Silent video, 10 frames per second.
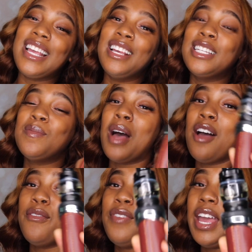thing is
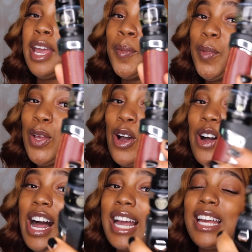my vape,
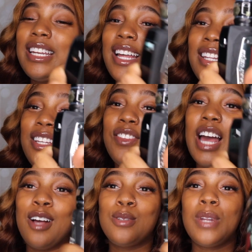y'all. I cannot leave the
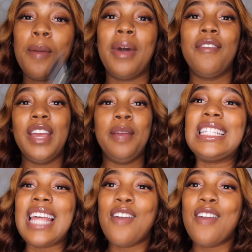house without my vape.